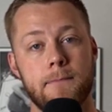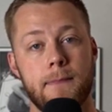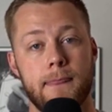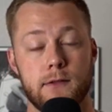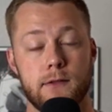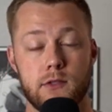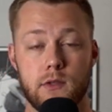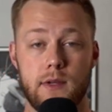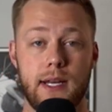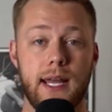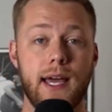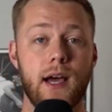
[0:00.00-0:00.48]

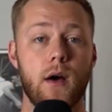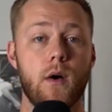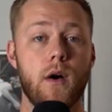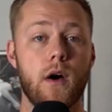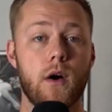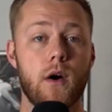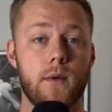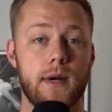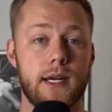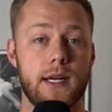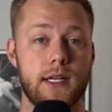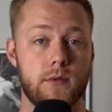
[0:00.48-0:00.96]
So now
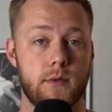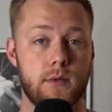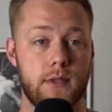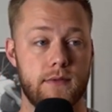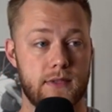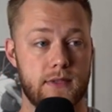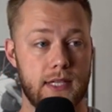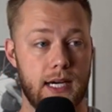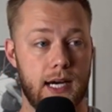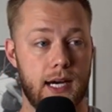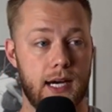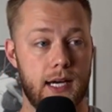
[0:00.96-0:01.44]
already we've
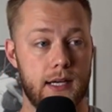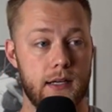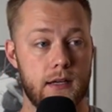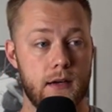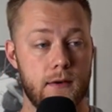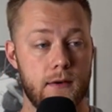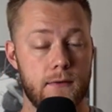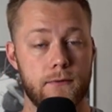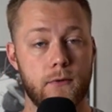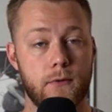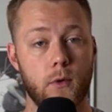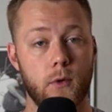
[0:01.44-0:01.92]
got
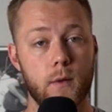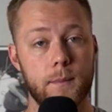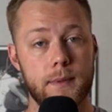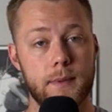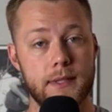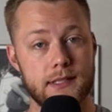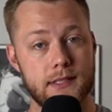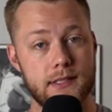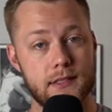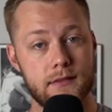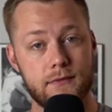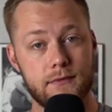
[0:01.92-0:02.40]
4
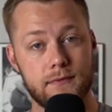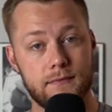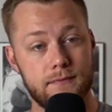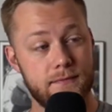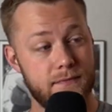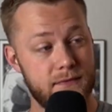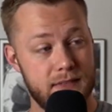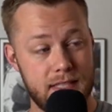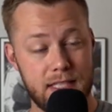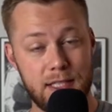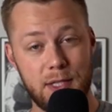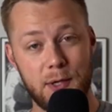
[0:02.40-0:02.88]
pieces of
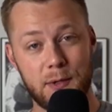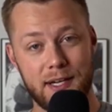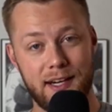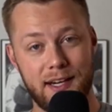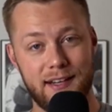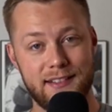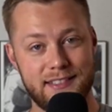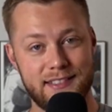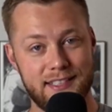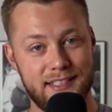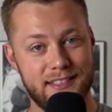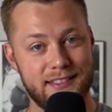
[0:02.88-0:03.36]
video
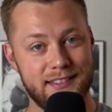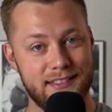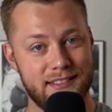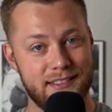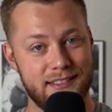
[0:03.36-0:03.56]
content.